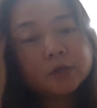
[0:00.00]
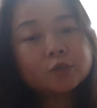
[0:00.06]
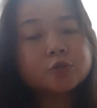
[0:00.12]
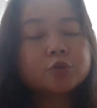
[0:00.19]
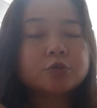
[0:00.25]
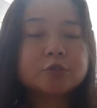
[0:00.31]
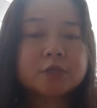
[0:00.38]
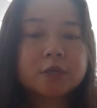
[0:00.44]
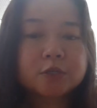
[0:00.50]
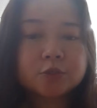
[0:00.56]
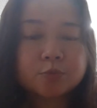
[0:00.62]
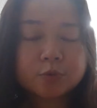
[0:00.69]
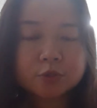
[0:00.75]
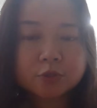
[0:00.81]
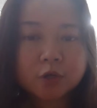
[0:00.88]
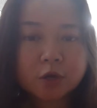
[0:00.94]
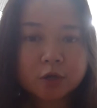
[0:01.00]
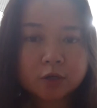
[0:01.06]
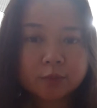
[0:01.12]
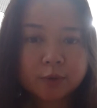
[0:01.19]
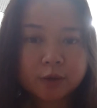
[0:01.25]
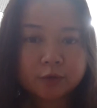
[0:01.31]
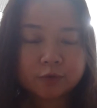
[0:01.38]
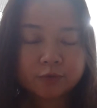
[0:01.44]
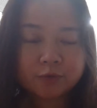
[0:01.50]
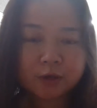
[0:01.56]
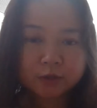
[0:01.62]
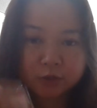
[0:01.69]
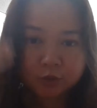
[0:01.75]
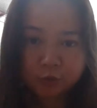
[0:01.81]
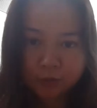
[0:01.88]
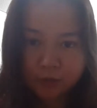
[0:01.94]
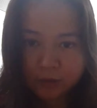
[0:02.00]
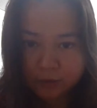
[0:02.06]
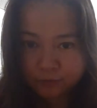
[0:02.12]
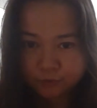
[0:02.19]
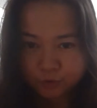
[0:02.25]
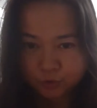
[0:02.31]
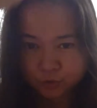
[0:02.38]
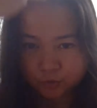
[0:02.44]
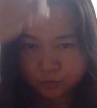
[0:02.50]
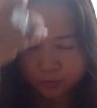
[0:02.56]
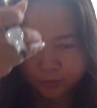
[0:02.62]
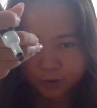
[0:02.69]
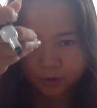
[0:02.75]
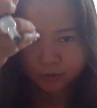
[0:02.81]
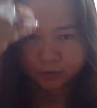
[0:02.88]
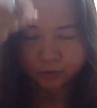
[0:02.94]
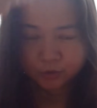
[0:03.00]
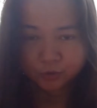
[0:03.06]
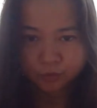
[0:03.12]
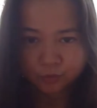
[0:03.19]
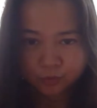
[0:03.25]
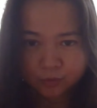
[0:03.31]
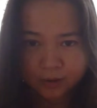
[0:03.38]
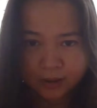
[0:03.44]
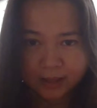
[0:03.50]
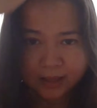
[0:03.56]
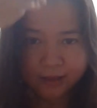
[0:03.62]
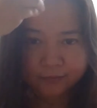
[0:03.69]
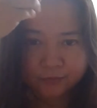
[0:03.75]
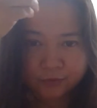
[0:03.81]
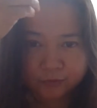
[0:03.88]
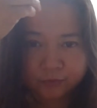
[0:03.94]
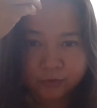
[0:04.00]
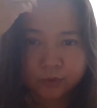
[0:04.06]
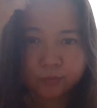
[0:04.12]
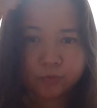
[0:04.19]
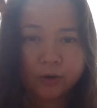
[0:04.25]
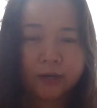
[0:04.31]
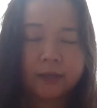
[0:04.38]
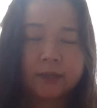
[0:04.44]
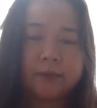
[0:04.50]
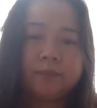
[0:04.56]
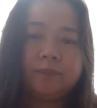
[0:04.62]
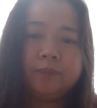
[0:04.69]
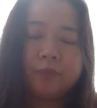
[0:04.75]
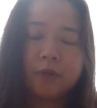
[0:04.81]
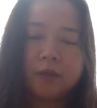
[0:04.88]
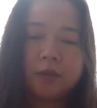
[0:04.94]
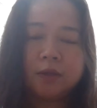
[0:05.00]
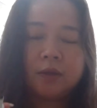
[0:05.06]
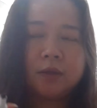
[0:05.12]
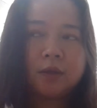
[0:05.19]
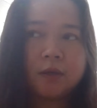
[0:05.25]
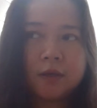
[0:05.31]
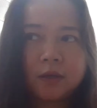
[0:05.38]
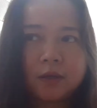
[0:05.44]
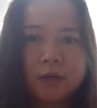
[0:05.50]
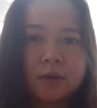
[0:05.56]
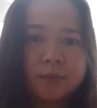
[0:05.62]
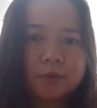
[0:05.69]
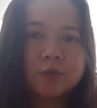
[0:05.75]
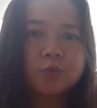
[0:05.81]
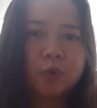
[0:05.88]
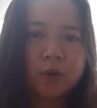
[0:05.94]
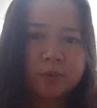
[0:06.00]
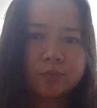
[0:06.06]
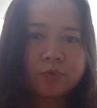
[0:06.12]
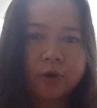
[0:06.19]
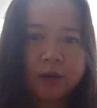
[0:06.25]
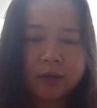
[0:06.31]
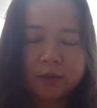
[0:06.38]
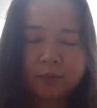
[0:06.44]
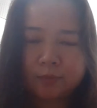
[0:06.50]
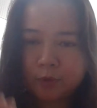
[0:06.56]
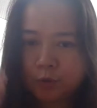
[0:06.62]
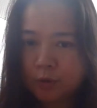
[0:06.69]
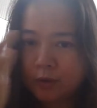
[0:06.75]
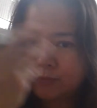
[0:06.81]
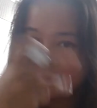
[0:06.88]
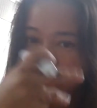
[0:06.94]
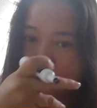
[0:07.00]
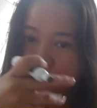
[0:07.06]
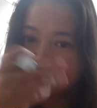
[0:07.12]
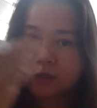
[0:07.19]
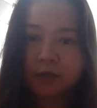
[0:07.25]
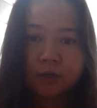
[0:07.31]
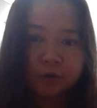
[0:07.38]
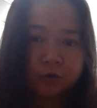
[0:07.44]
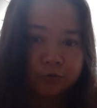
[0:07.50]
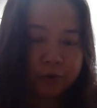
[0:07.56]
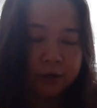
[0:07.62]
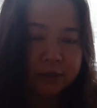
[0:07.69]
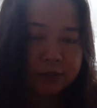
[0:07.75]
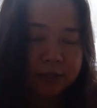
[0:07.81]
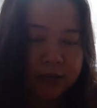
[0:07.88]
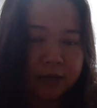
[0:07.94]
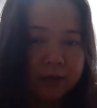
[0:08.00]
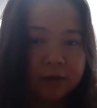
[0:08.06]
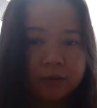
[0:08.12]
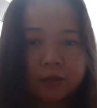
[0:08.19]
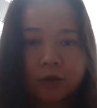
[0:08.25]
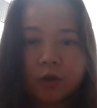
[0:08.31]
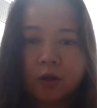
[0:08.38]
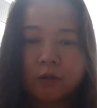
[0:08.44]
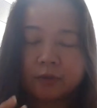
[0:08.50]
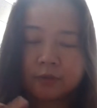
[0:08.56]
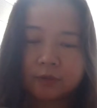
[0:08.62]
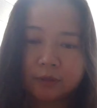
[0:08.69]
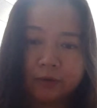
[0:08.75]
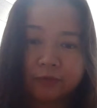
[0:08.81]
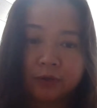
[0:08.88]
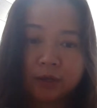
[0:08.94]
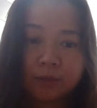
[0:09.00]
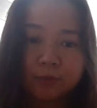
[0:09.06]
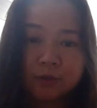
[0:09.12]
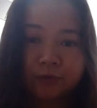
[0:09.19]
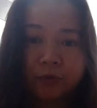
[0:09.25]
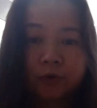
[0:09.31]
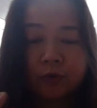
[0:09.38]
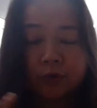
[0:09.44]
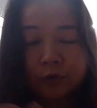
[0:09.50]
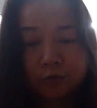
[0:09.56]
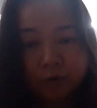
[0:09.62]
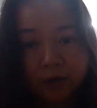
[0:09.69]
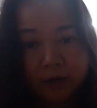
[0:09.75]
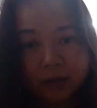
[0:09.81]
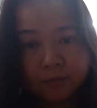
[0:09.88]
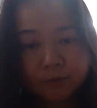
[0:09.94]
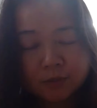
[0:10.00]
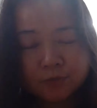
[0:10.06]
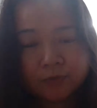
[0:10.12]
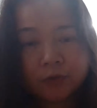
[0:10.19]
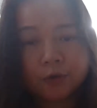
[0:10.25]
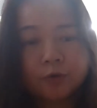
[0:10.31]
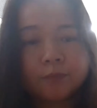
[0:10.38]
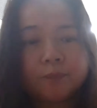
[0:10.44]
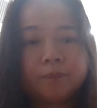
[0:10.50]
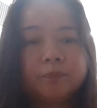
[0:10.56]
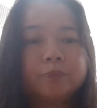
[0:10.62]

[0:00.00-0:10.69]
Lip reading: So your text will talk about the fact that you have two halves of your brain. It's one brain, but you have a left side and a right side, and they call it the left hemisphere and the right hemisphere.